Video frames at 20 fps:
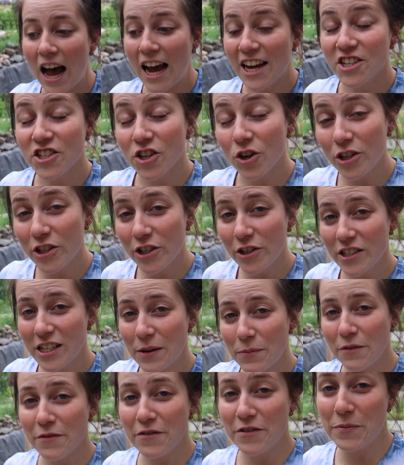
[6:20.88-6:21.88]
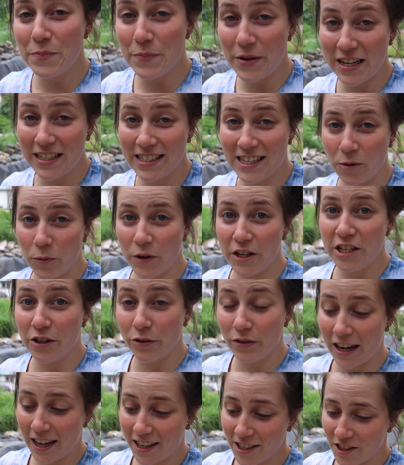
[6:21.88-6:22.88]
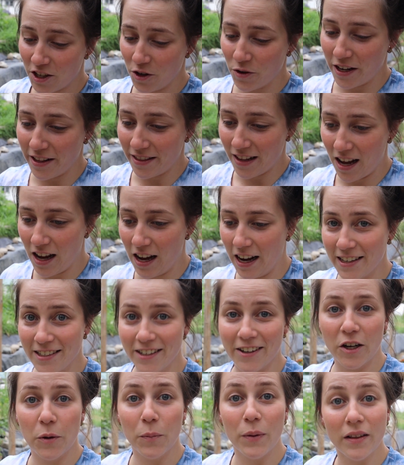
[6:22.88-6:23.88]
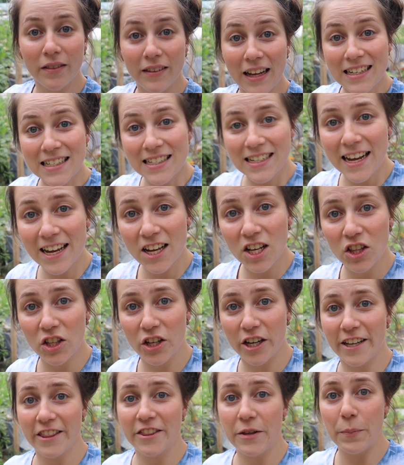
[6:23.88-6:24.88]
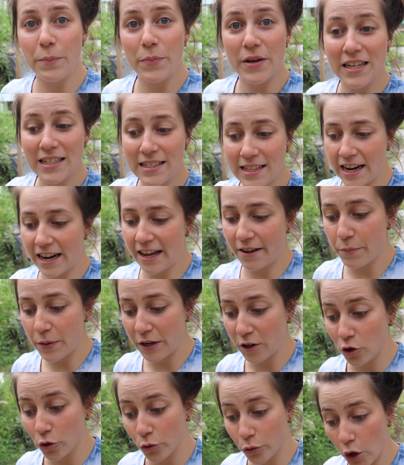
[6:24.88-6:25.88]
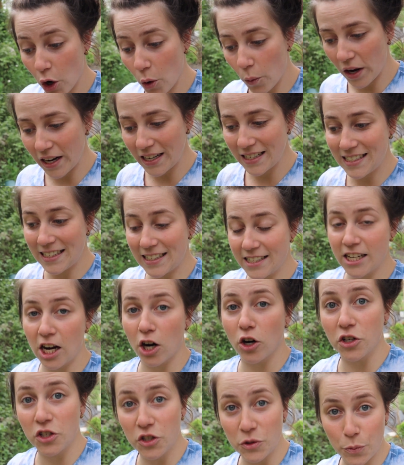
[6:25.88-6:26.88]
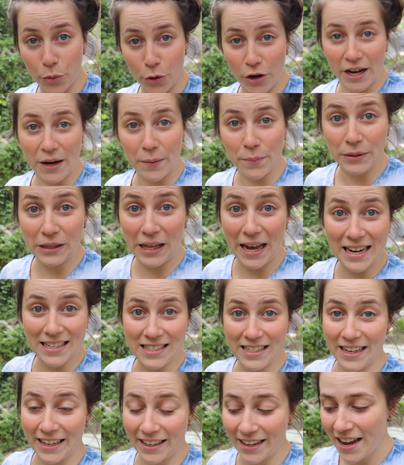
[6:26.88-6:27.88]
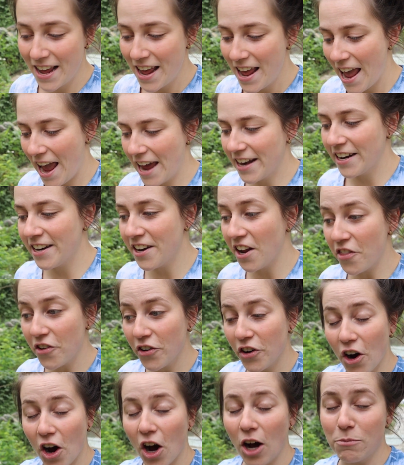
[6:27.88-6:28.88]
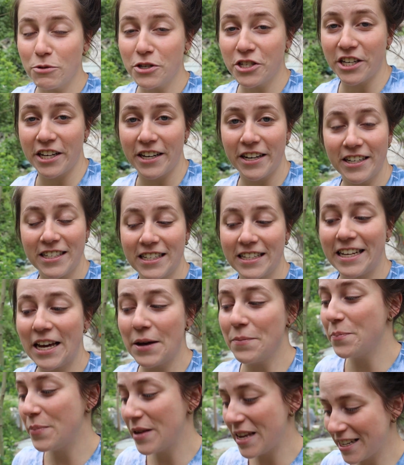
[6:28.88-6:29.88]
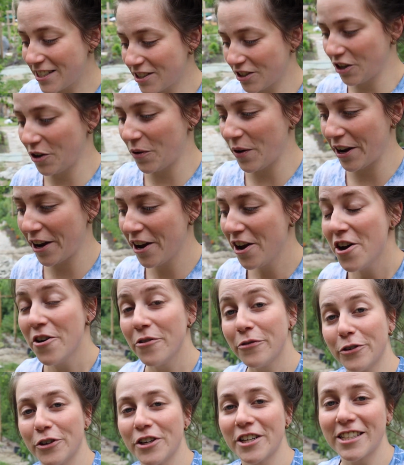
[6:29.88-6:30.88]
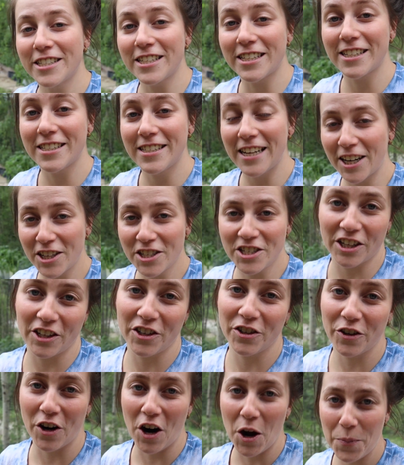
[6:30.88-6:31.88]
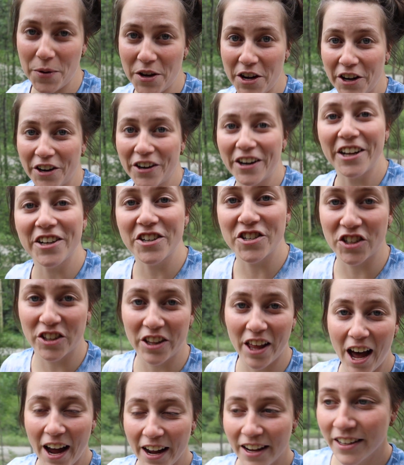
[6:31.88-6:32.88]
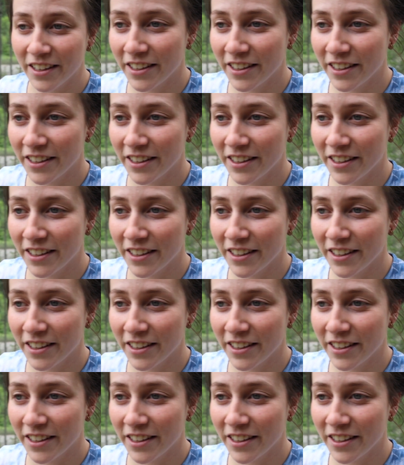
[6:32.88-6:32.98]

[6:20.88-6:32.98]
I showed you some of the beets that we direct sowed in the high tunnel, but let's take a look at the beets that have been growing since our spring planting, and another option to get beets going for a succession crop here in July.